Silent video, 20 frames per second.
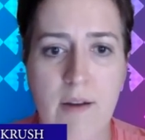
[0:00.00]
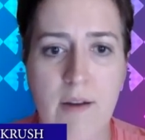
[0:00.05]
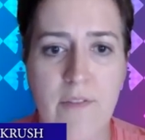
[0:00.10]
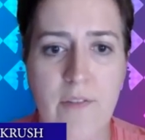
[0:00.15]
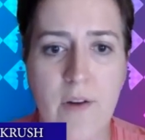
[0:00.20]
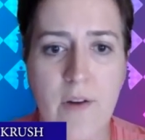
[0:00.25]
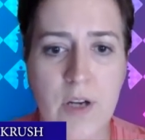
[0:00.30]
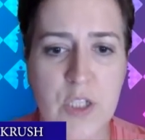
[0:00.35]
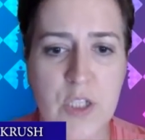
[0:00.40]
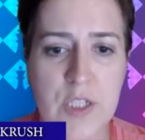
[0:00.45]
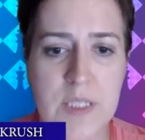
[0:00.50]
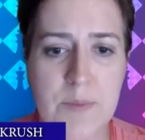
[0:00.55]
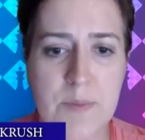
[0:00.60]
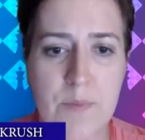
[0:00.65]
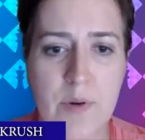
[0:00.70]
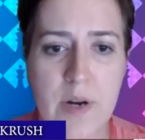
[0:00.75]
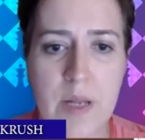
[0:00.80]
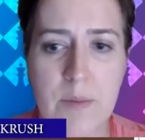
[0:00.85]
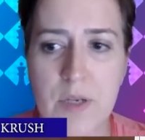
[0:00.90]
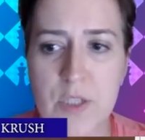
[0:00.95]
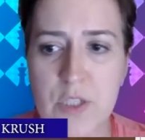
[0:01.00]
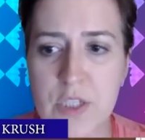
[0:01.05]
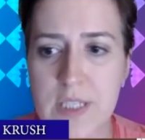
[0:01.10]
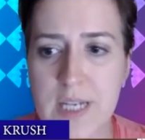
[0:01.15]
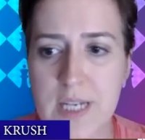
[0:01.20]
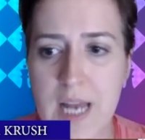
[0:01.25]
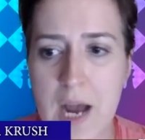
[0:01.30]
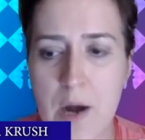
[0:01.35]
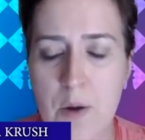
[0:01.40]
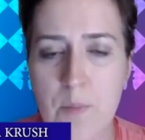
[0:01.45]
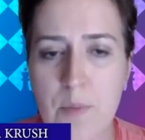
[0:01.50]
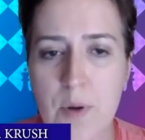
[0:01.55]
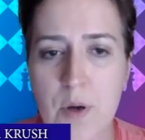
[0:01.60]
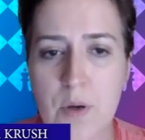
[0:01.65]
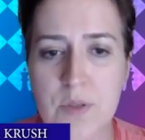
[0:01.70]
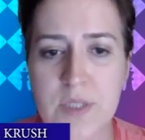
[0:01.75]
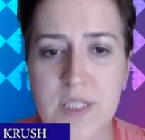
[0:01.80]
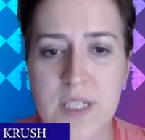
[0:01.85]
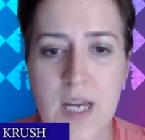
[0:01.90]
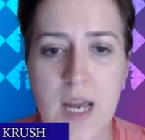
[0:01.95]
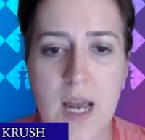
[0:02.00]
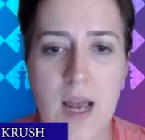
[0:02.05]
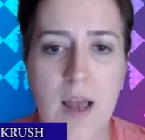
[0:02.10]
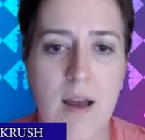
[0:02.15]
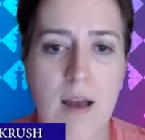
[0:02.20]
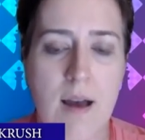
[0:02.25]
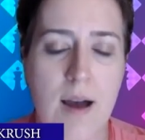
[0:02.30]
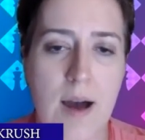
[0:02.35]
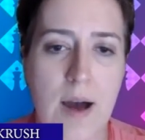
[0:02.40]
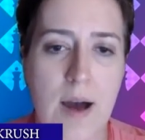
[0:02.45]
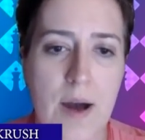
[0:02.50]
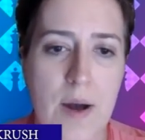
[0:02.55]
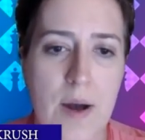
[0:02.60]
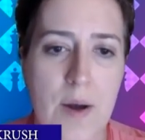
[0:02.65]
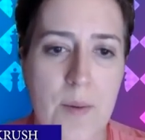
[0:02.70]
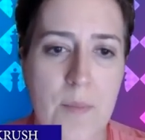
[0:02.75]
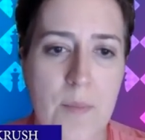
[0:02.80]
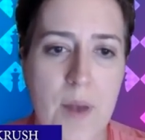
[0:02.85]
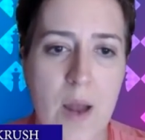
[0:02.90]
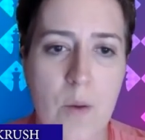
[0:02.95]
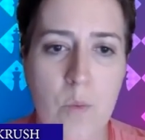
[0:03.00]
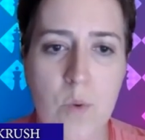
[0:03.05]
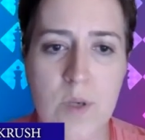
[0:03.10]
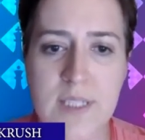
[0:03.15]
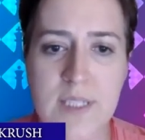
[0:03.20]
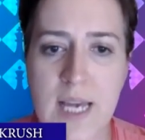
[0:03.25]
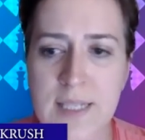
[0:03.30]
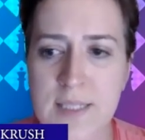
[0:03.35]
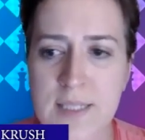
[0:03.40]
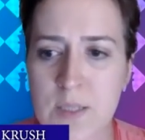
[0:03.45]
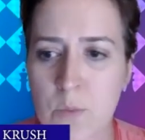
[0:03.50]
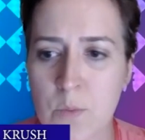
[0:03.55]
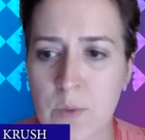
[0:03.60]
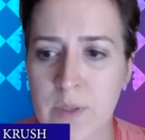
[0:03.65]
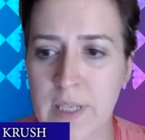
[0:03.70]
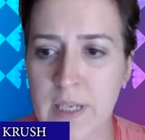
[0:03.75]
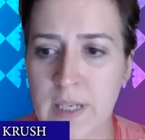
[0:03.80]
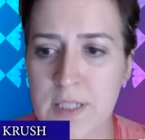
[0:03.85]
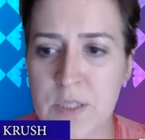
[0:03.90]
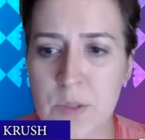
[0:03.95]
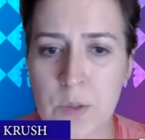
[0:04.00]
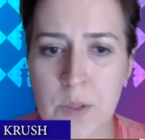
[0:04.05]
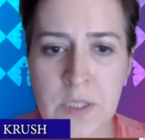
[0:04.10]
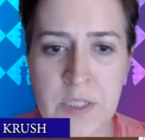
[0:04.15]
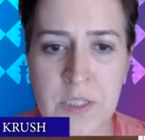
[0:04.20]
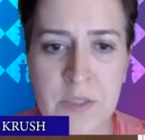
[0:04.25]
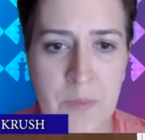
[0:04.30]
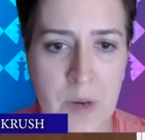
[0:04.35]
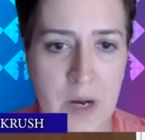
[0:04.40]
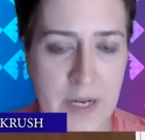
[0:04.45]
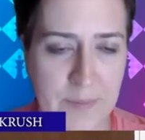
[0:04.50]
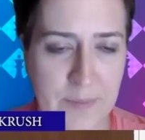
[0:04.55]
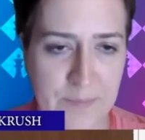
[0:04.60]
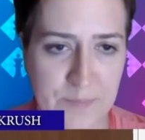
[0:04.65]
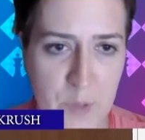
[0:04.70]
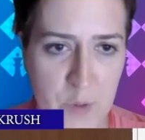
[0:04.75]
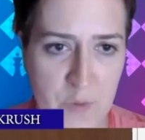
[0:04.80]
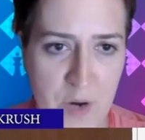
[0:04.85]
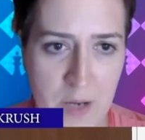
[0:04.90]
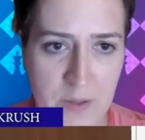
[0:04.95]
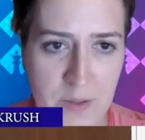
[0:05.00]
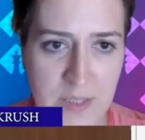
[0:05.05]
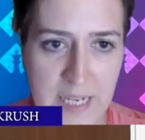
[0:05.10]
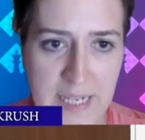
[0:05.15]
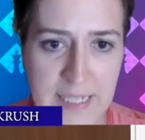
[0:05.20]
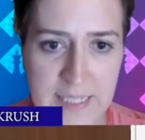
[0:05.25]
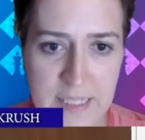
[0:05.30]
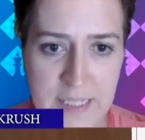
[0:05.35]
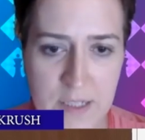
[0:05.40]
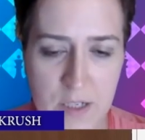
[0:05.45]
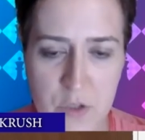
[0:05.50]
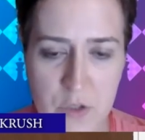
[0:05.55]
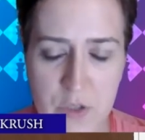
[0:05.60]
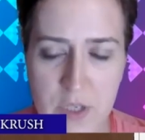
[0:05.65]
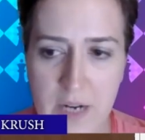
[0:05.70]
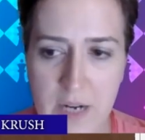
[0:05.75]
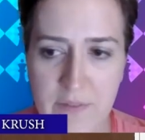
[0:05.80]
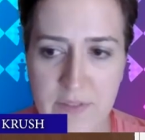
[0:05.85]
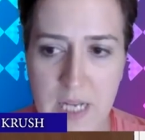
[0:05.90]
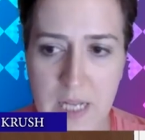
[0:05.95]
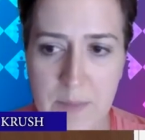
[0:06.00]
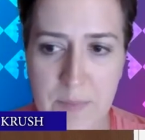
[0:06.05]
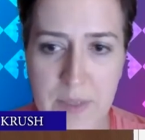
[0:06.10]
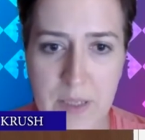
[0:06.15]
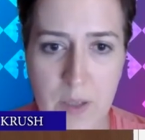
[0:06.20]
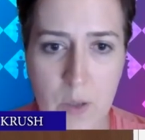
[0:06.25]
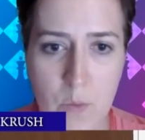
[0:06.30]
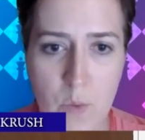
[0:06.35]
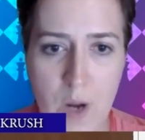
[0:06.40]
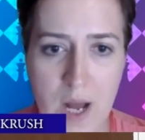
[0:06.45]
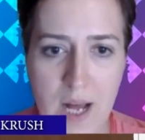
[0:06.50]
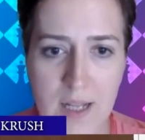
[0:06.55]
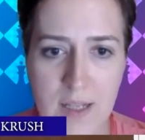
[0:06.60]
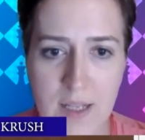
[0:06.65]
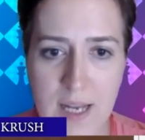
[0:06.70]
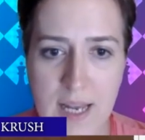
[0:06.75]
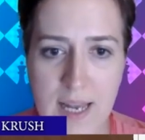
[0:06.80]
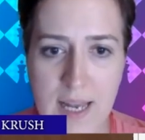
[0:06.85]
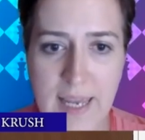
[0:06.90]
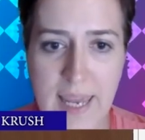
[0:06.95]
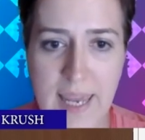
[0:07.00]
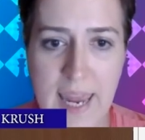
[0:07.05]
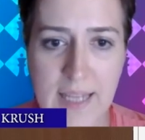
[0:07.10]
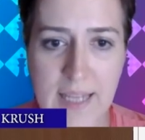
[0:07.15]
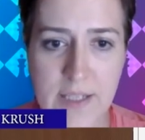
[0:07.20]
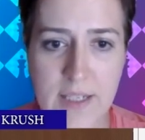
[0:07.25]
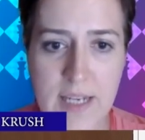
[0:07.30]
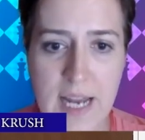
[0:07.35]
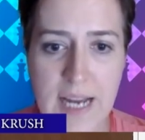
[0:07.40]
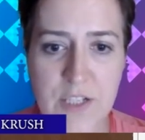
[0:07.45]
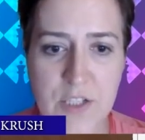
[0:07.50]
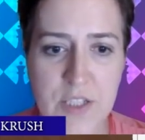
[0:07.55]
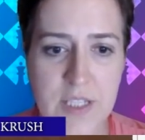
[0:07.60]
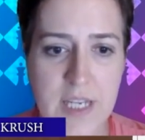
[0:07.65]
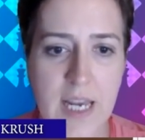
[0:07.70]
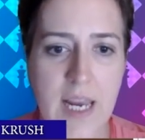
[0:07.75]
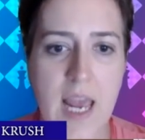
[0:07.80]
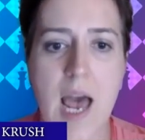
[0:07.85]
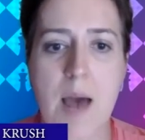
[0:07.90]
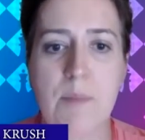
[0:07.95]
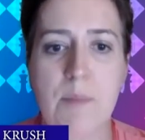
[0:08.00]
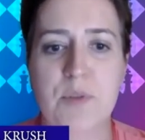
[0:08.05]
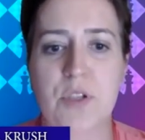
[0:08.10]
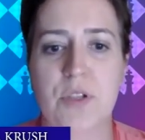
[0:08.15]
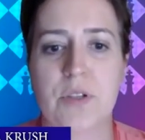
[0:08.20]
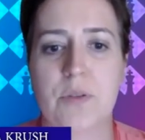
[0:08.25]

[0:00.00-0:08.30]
functions pretty much as an outpost. I once had someone, like a student of mine around 1800, kind of tell me like, well, can't the knight just get captured?